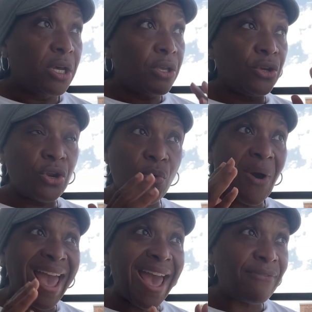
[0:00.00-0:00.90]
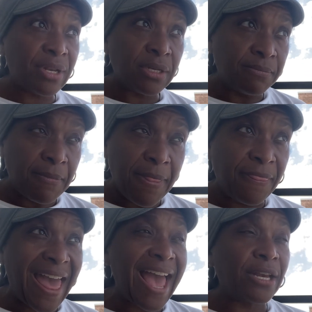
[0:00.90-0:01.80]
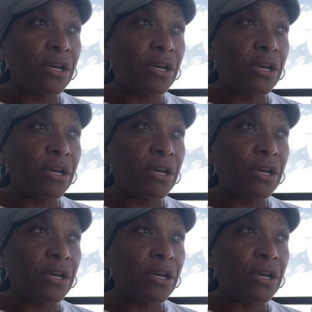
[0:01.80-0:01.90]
you know, having that,